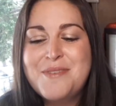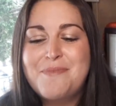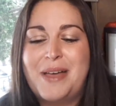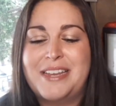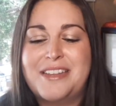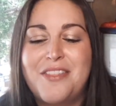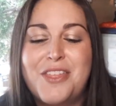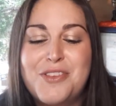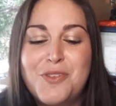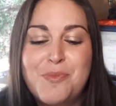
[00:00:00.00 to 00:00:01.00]
But
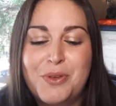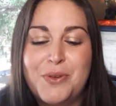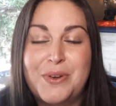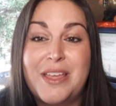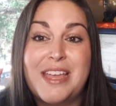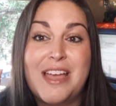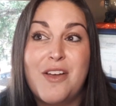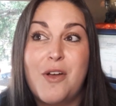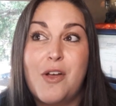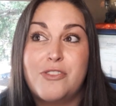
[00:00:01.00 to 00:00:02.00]
the new moon,
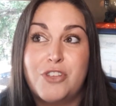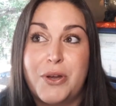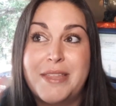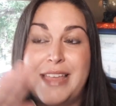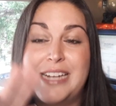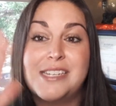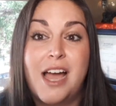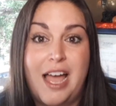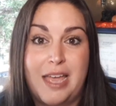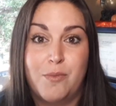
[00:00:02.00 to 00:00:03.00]
during that
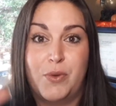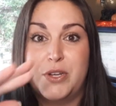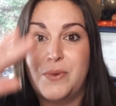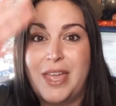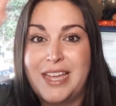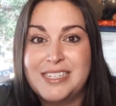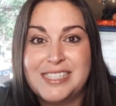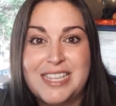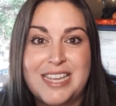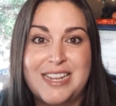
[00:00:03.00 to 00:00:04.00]
time when you can't
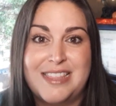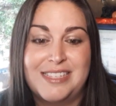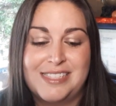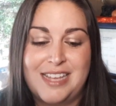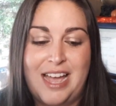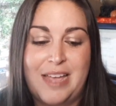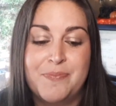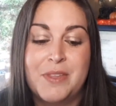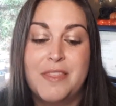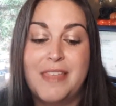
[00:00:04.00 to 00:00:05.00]
see it in the sky,
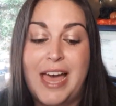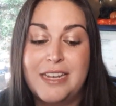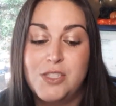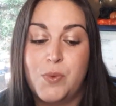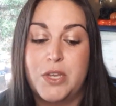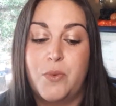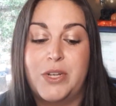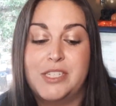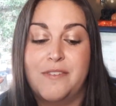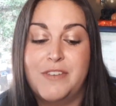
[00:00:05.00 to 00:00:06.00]
that is when you
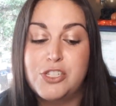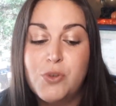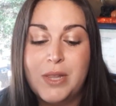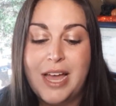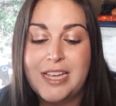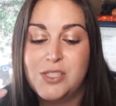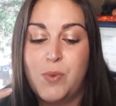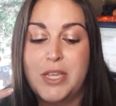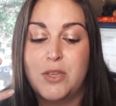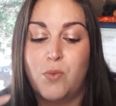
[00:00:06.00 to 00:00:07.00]
want to visualize
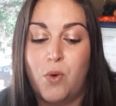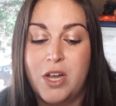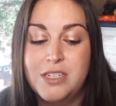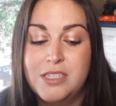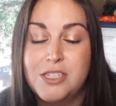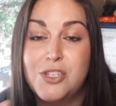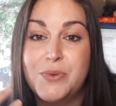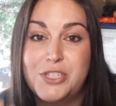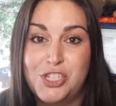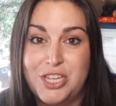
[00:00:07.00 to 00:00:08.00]
what you want to
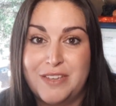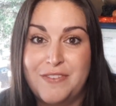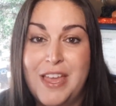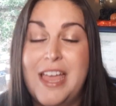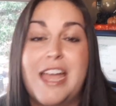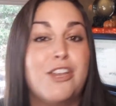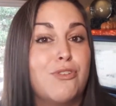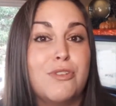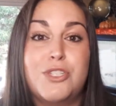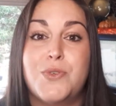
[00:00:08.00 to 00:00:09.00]
achieve. And you
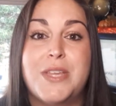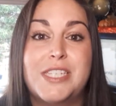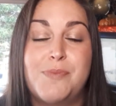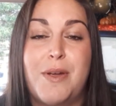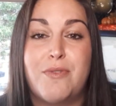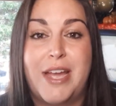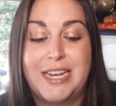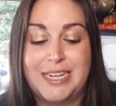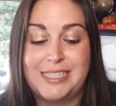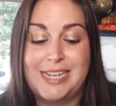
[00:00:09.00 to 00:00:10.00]
can do this by
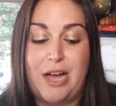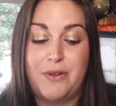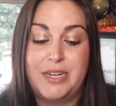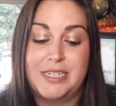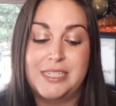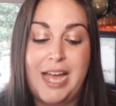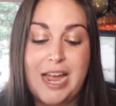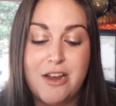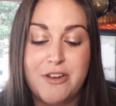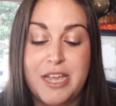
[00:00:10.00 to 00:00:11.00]
writing it down in a
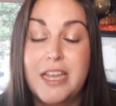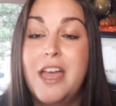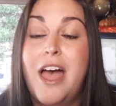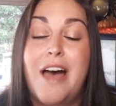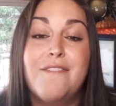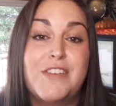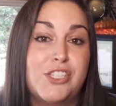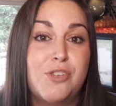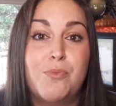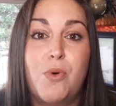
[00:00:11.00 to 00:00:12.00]
diary, a
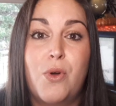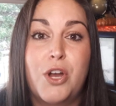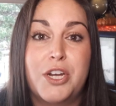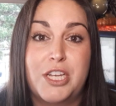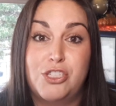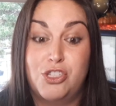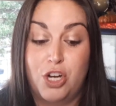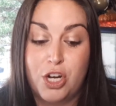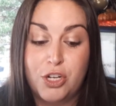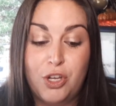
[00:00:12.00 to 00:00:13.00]
vision board, a
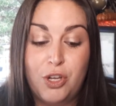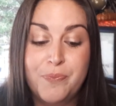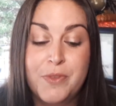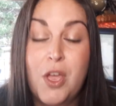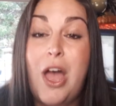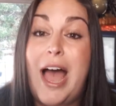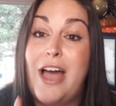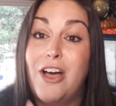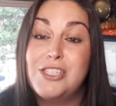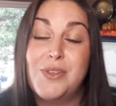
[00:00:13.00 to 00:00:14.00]
journal. I
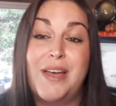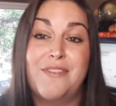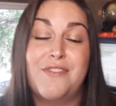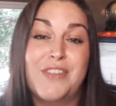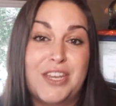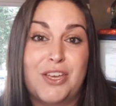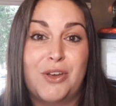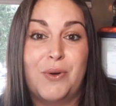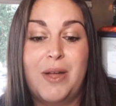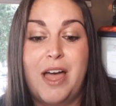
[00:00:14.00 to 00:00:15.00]
also have a
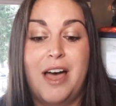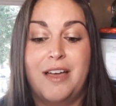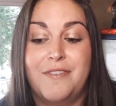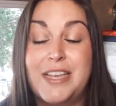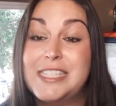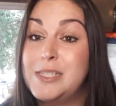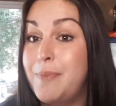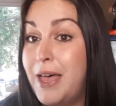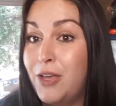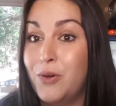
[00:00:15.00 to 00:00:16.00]
video of a
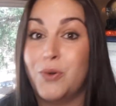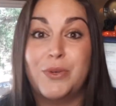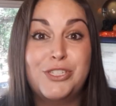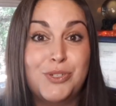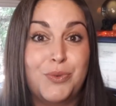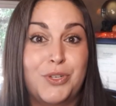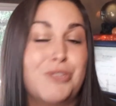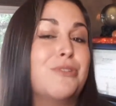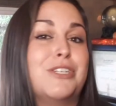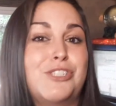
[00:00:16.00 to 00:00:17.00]
spell or ritual
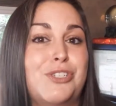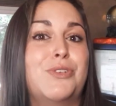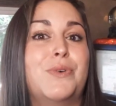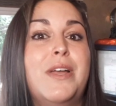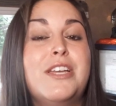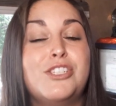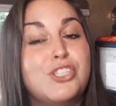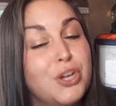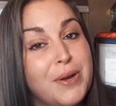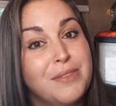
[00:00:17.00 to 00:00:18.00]
you can do
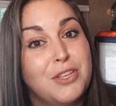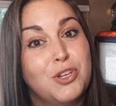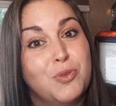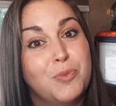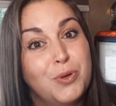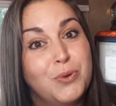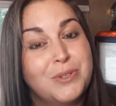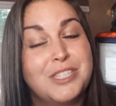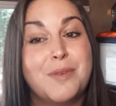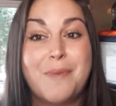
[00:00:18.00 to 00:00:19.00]
during the new
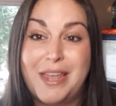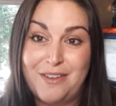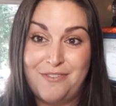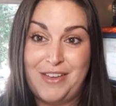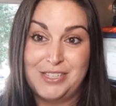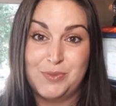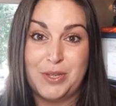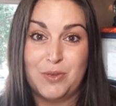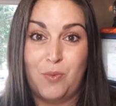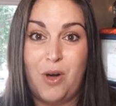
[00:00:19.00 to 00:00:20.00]
moon to manifest
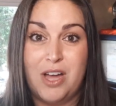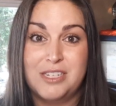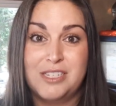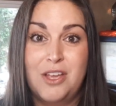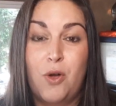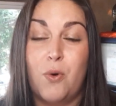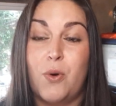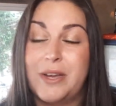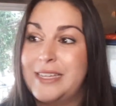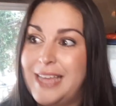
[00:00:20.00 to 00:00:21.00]
what you want
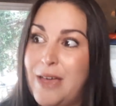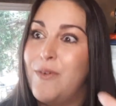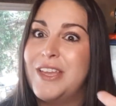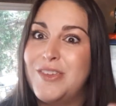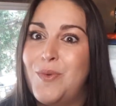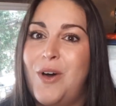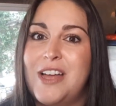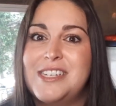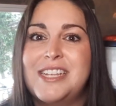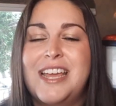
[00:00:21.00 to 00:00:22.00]
or get what you
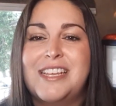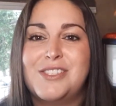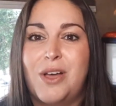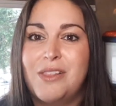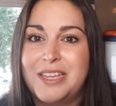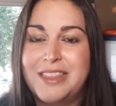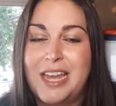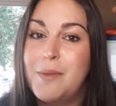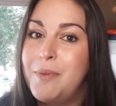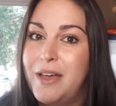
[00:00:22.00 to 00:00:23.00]
want. So I'll link that
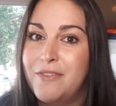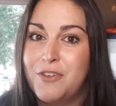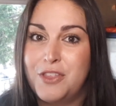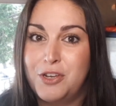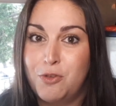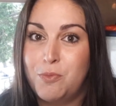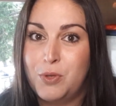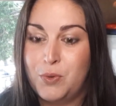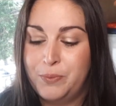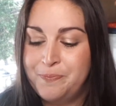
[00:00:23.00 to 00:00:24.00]
above for the new
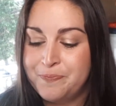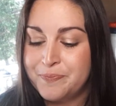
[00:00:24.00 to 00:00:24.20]
moon